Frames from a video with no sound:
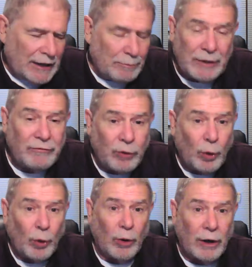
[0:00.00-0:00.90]

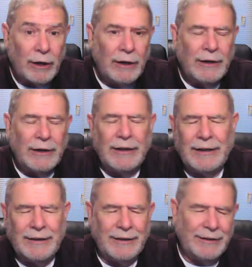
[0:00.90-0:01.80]
before
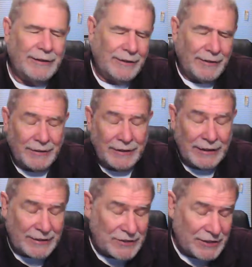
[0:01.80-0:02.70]
the
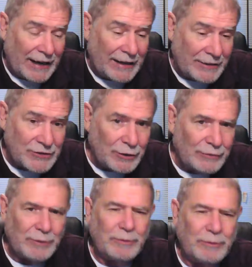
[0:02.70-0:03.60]
next night is
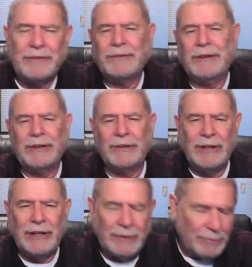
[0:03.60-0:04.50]
over with.
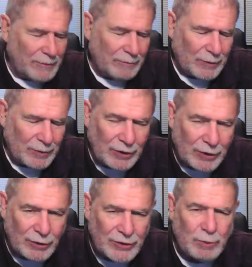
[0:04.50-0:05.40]
And of
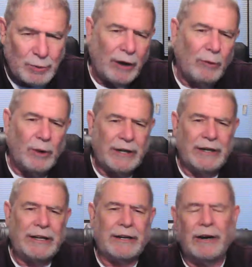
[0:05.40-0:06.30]
course, we all wanted
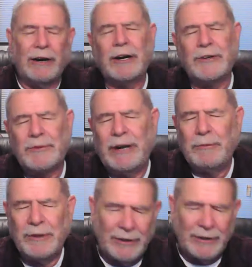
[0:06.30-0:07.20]
to get our hearts
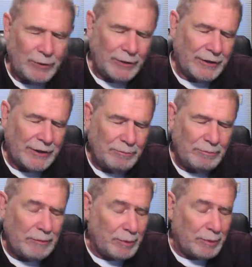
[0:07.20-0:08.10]
right with the Lord
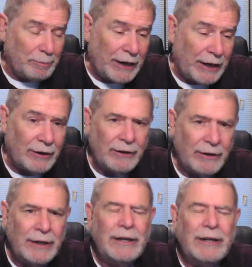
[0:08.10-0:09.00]
and be prepared
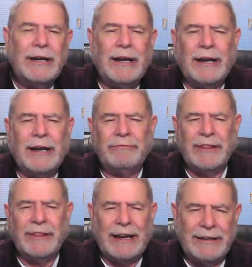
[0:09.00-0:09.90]

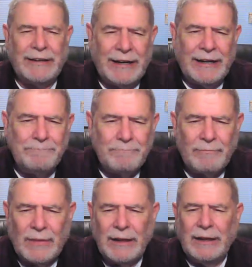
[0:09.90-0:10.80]
for that day.
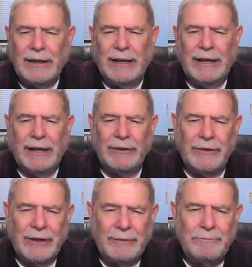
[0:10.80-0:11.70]

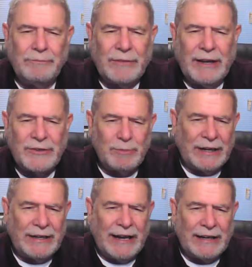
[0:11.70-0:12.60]
And as
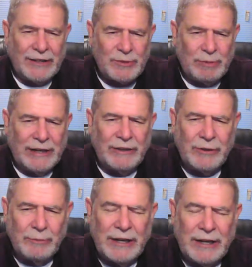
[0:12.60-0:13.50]
my dad explained
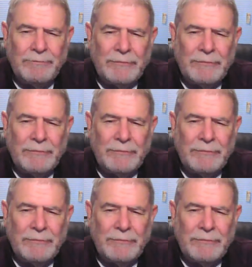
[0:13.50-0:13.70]
to me,